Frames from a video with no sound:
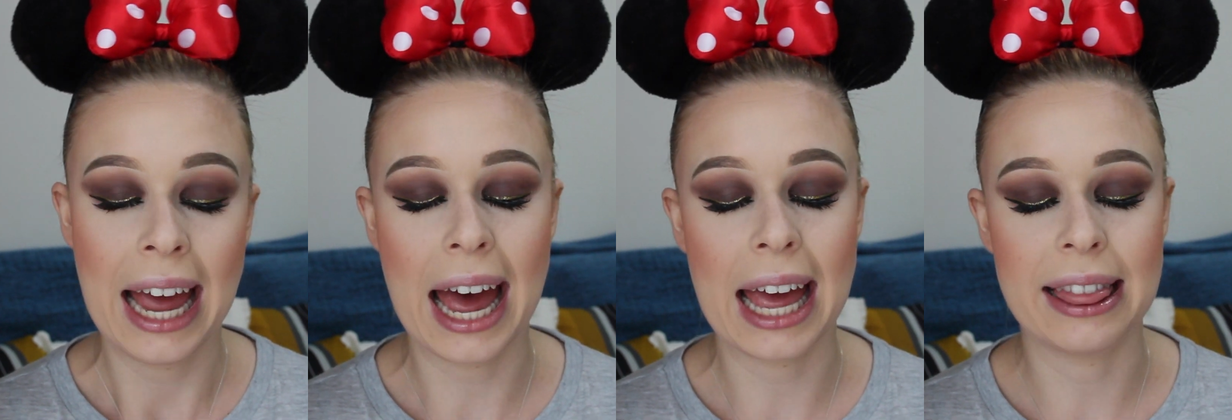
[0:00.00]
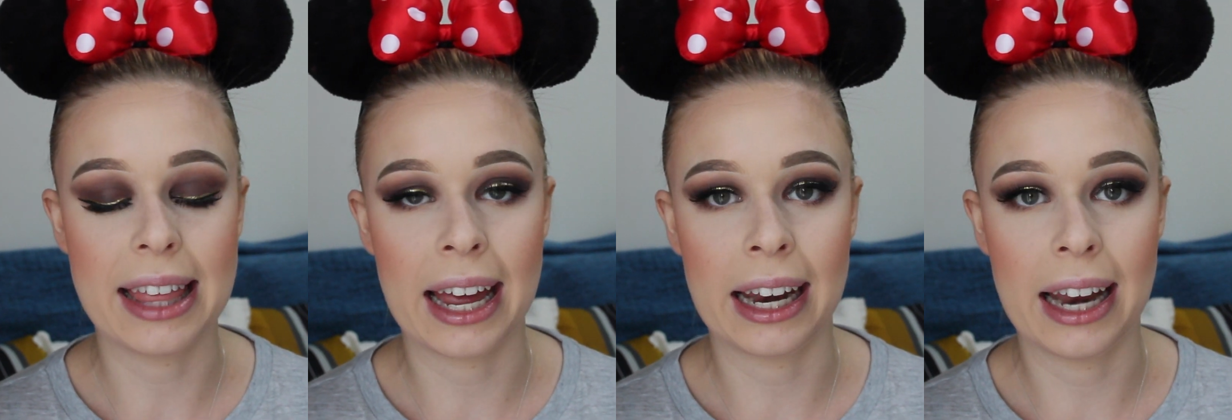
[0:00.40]
And
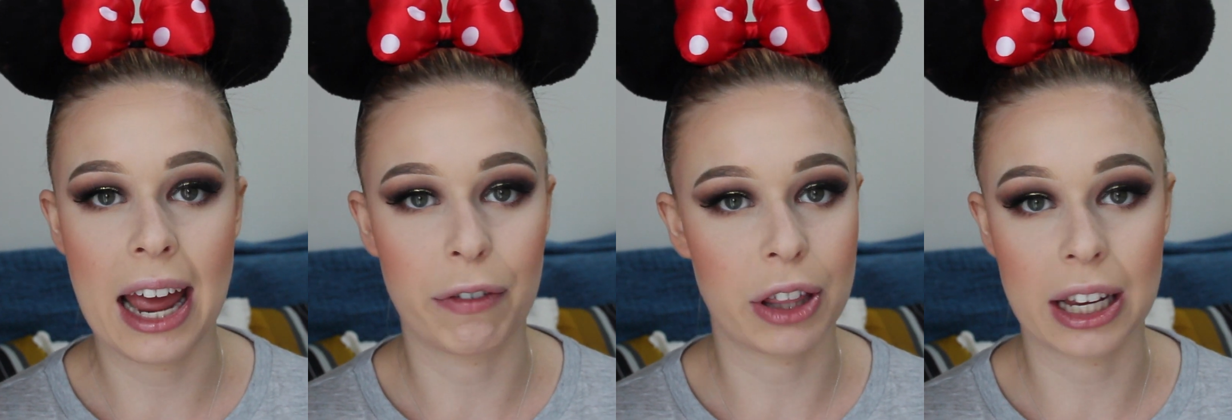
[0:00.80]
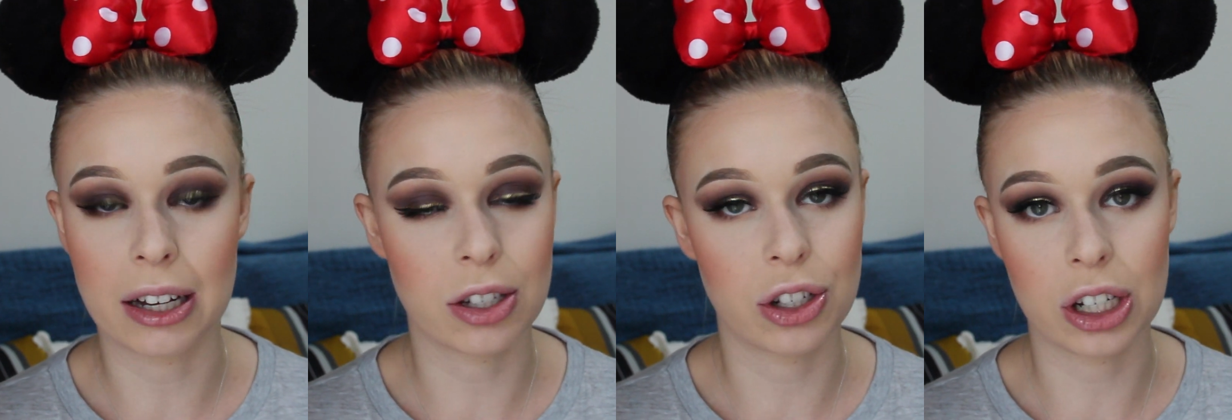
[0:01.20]
then everything
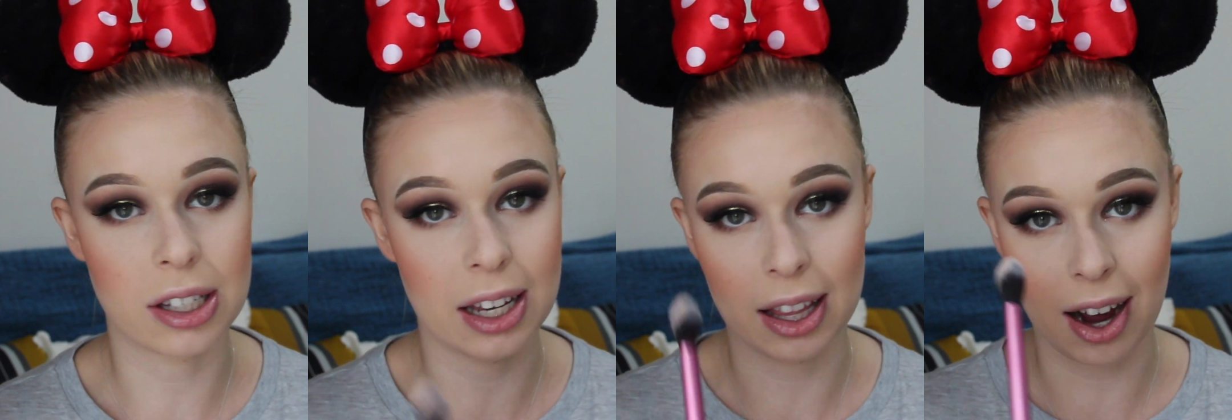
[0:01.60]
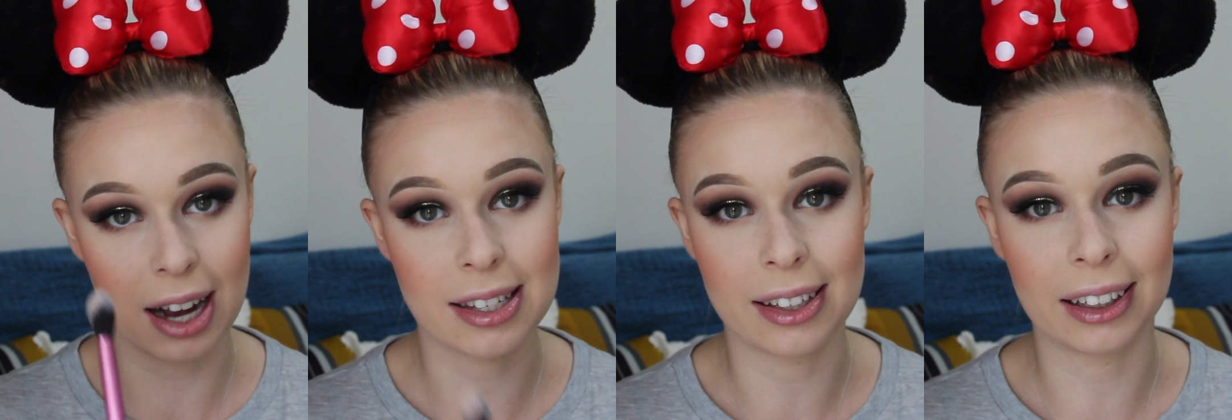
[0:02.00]
else is just in the
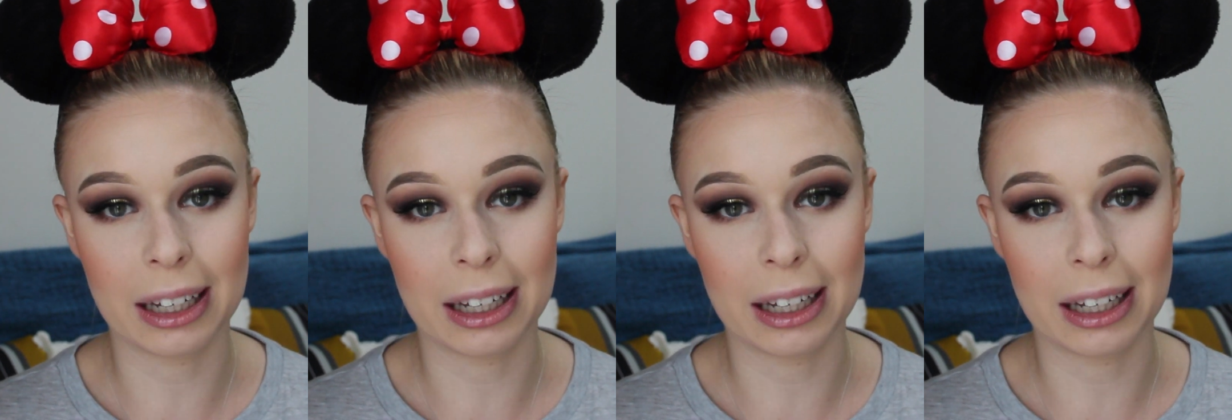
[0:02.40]
eyes and the